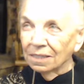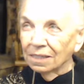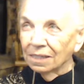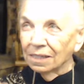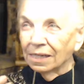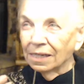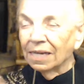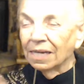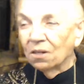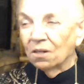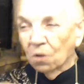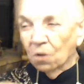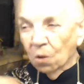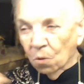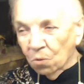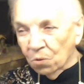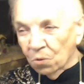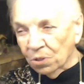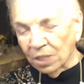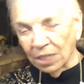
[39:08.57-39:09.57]
he
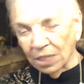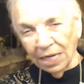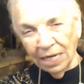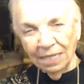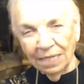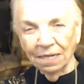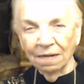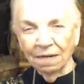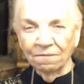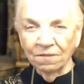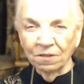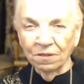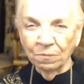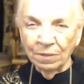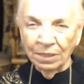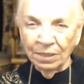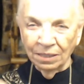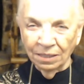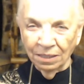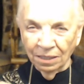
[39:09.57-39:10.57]
knows that I love him
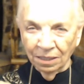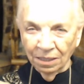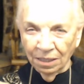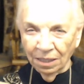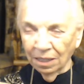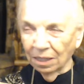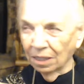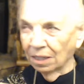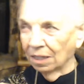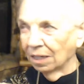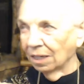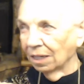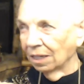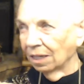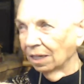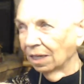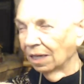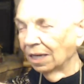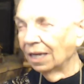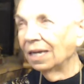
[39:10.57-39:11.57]
and
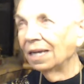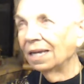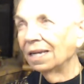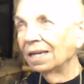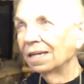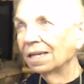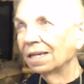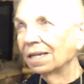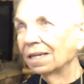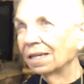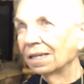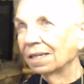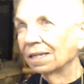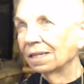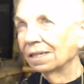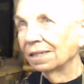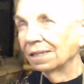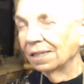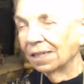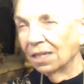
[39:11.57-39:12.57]
he
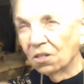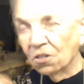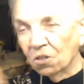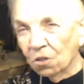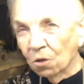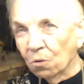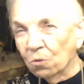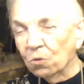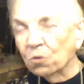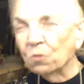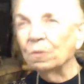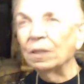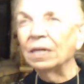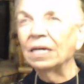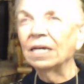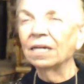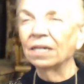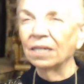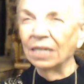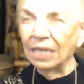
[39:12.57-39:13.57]
he chose
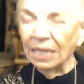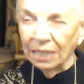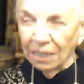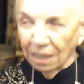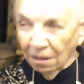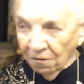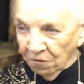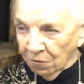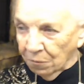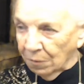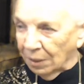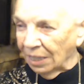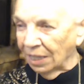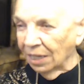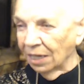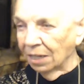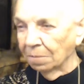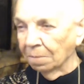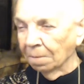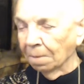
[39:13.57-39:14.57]
me and he loved
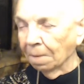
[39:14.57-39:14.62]
me